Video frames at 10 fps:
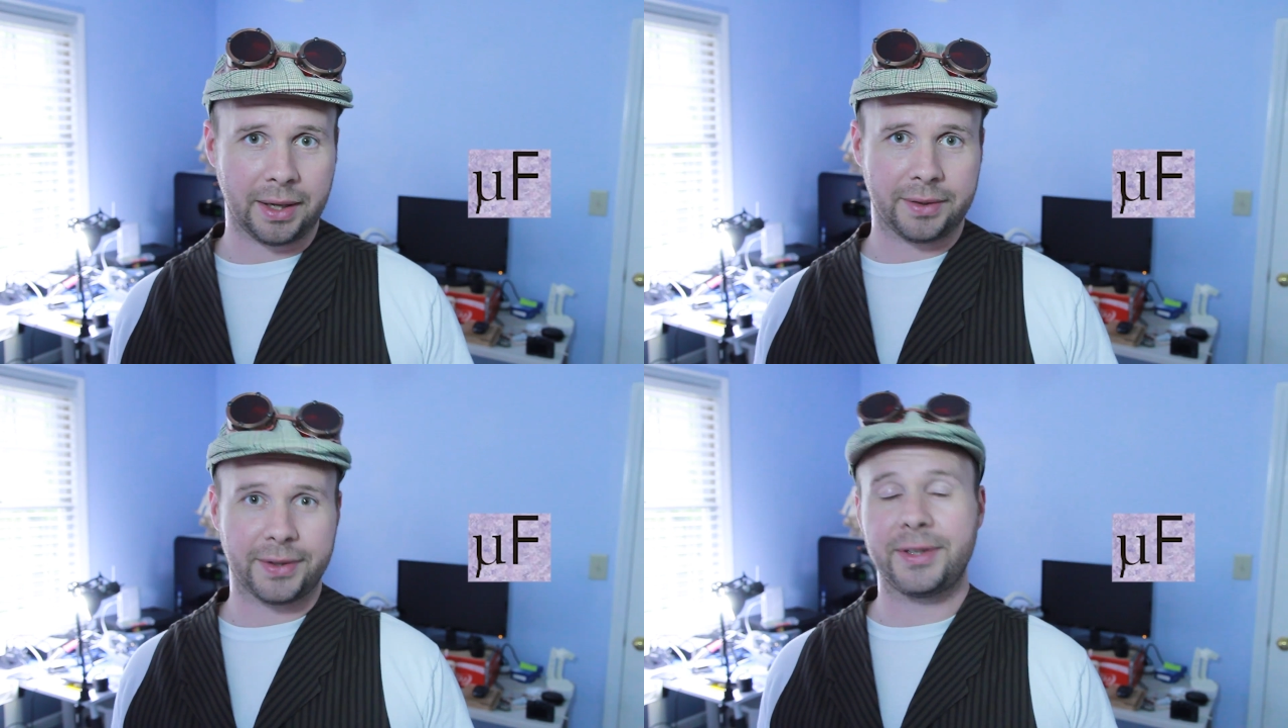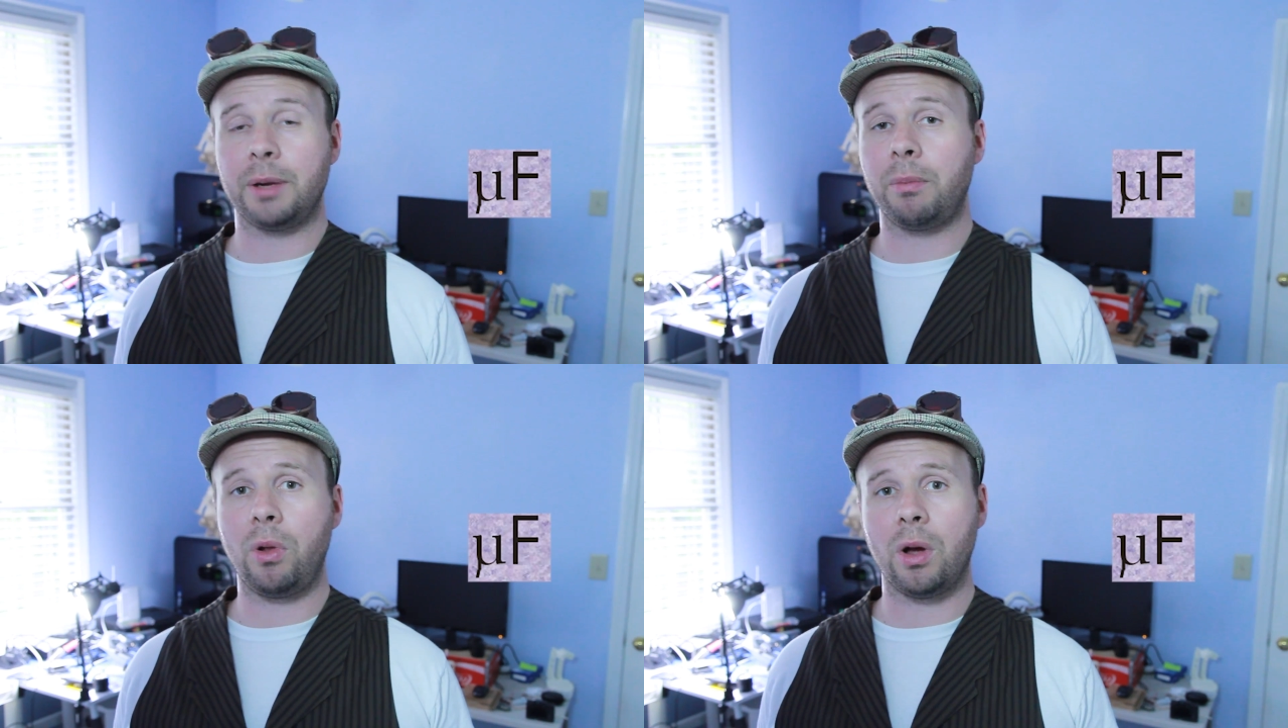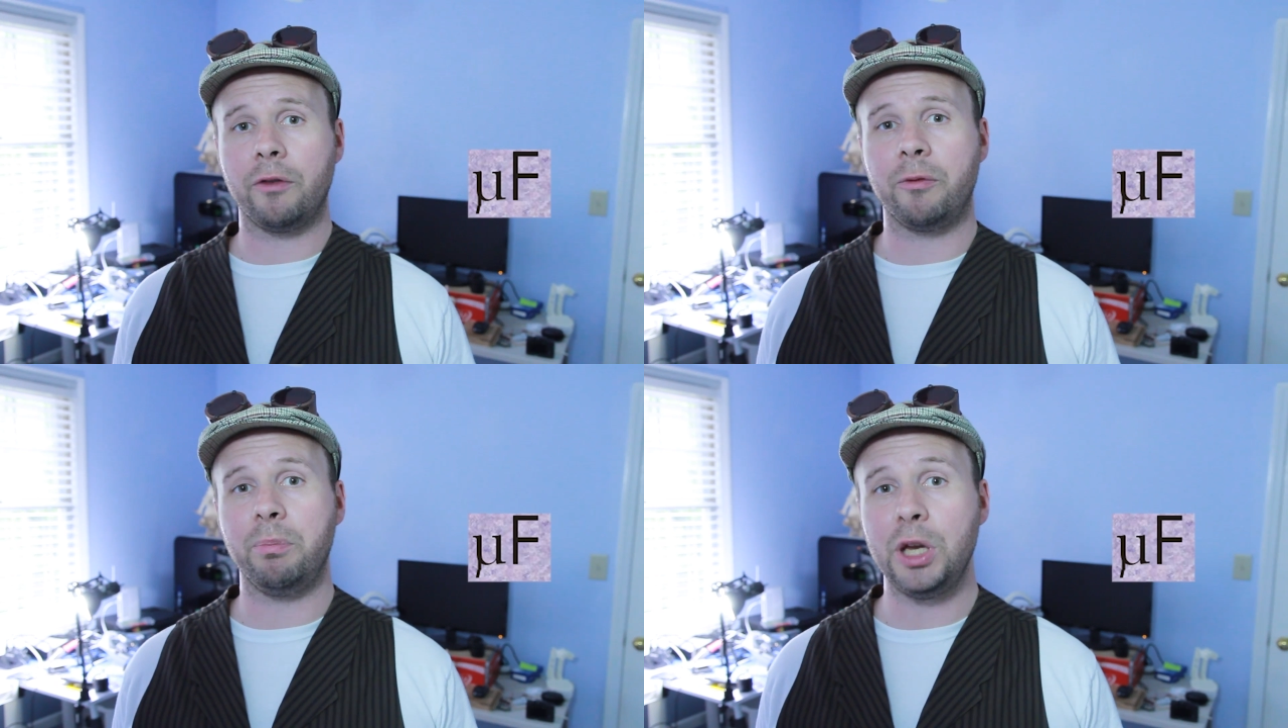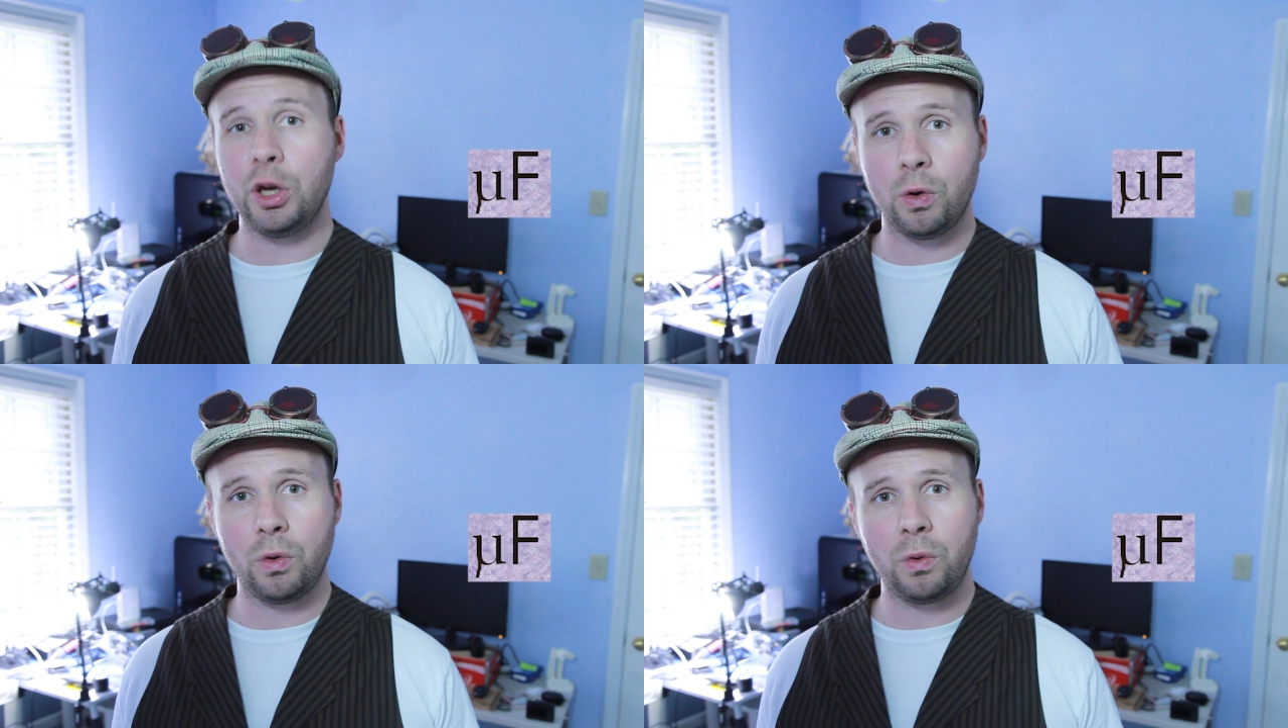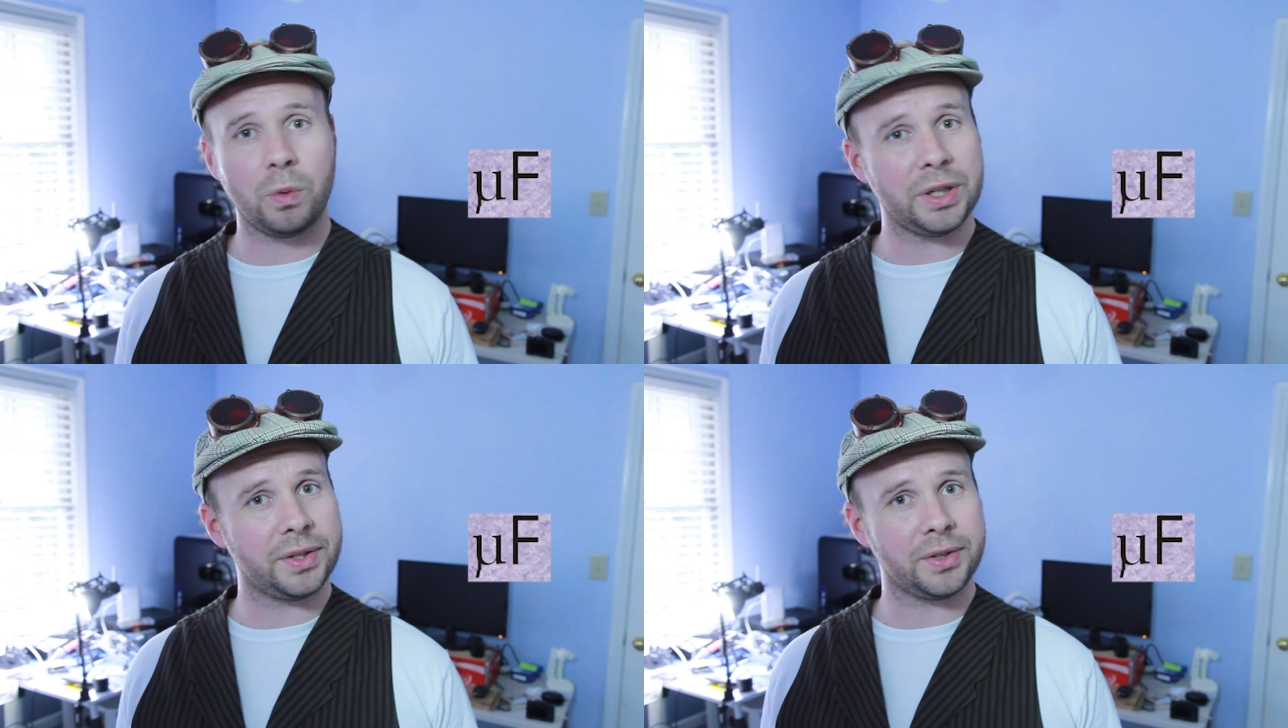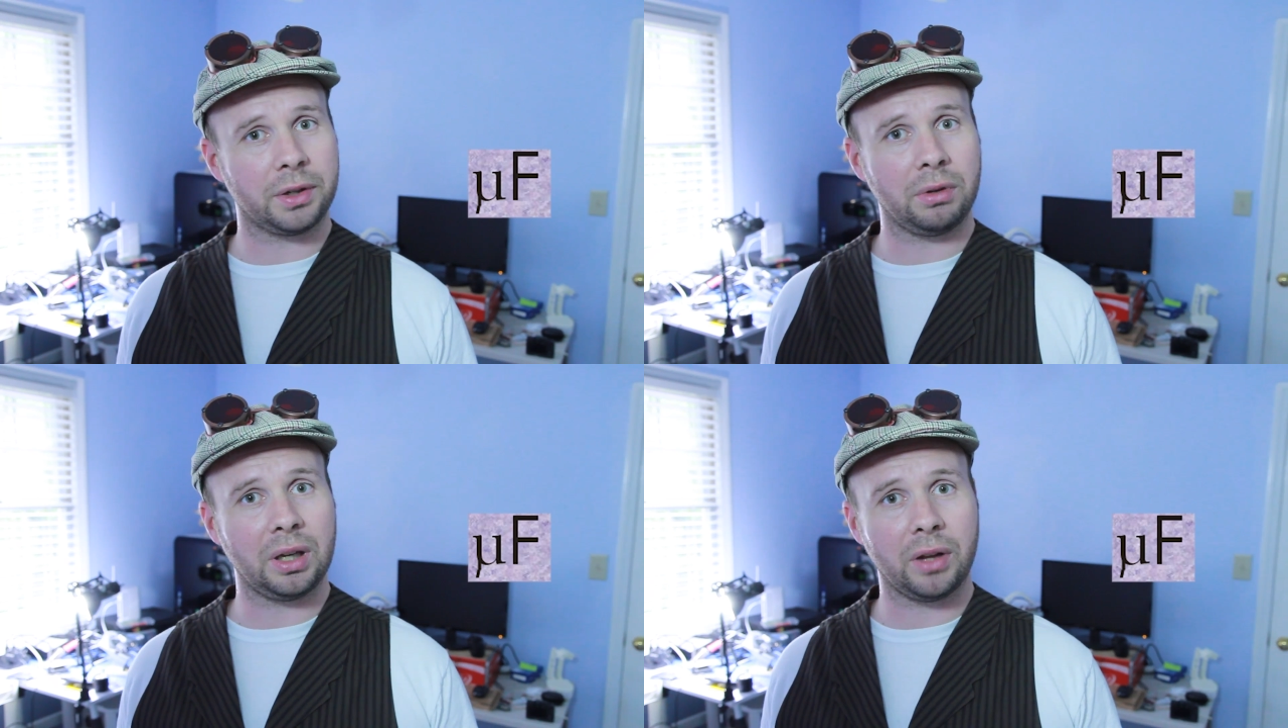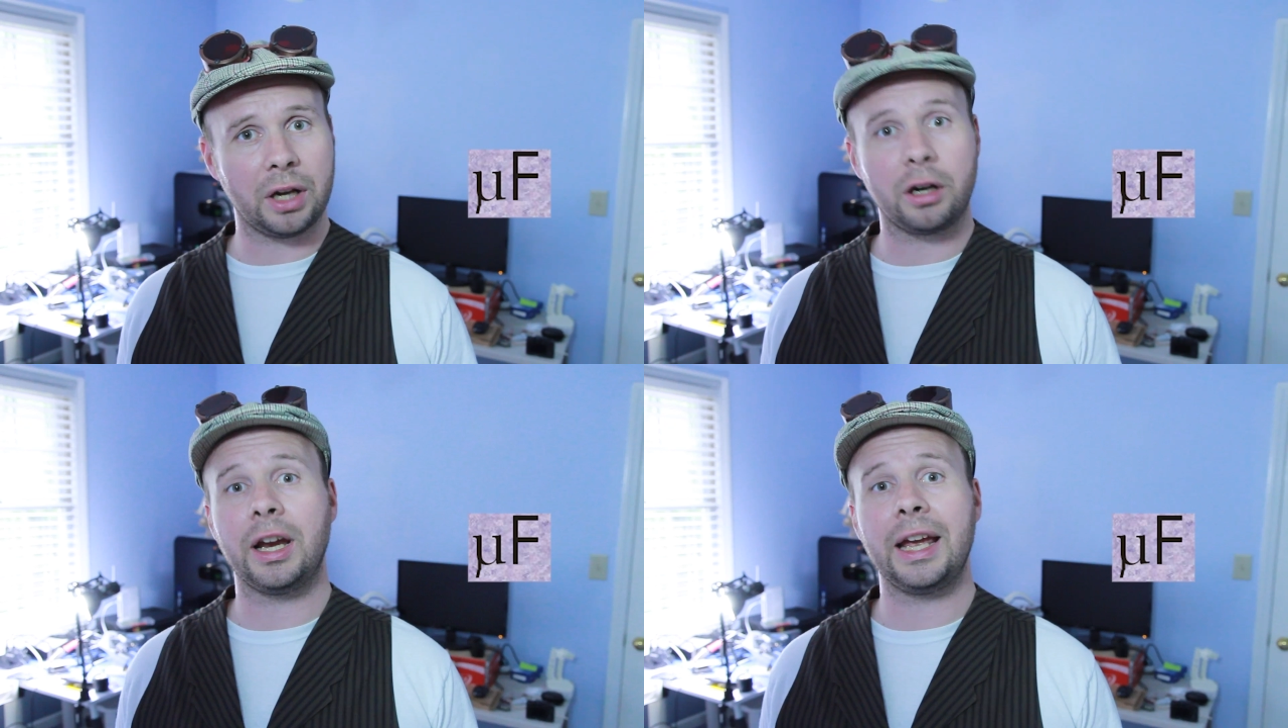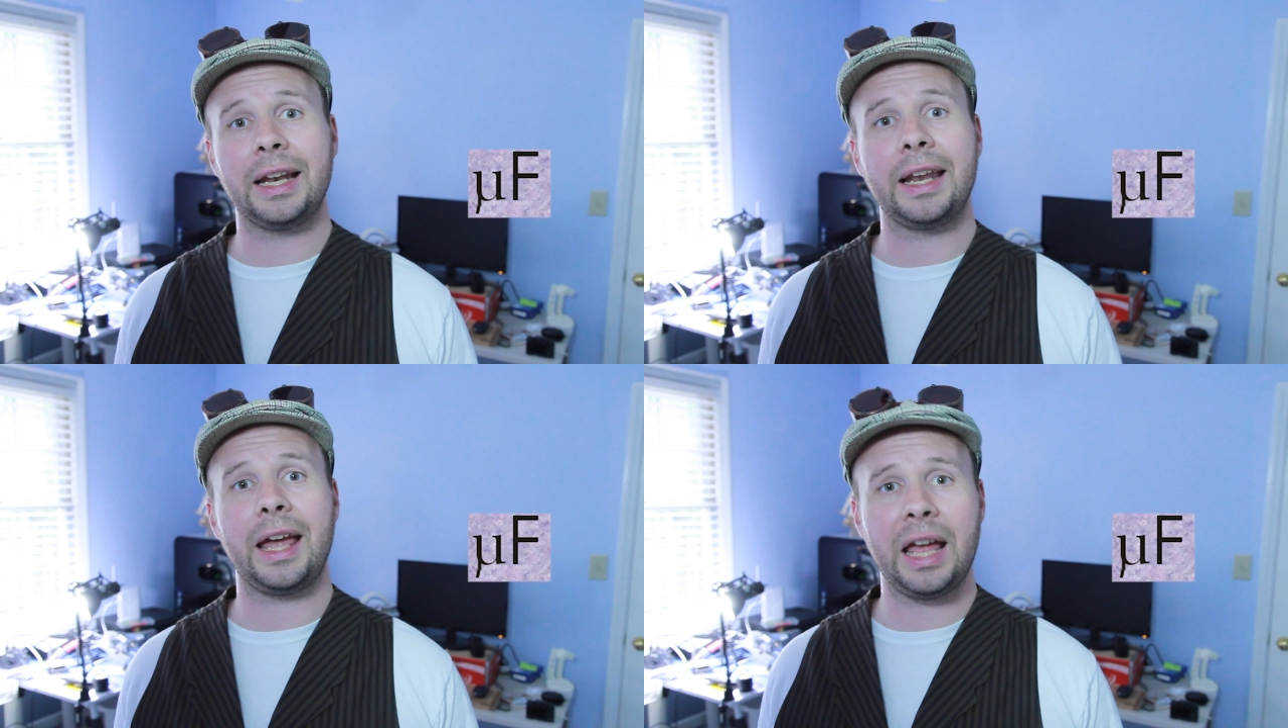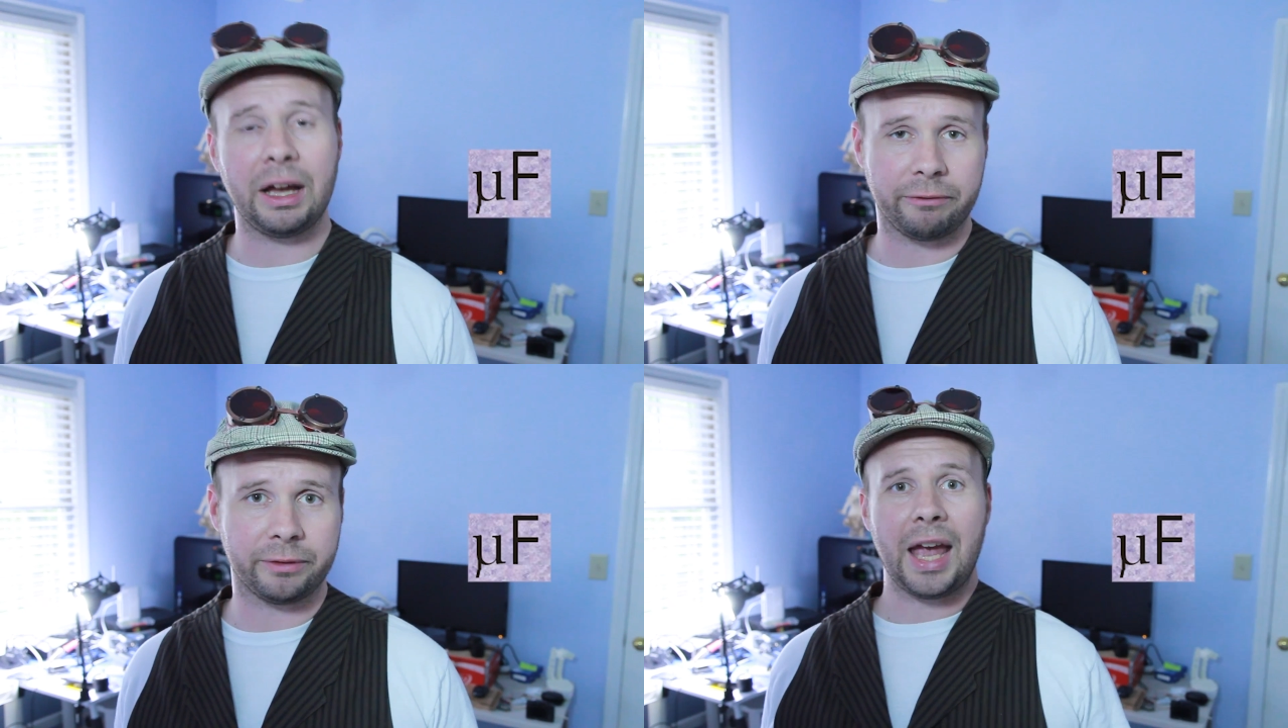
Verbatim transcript: It's a symbol of mu, which is a Greek letter, and F.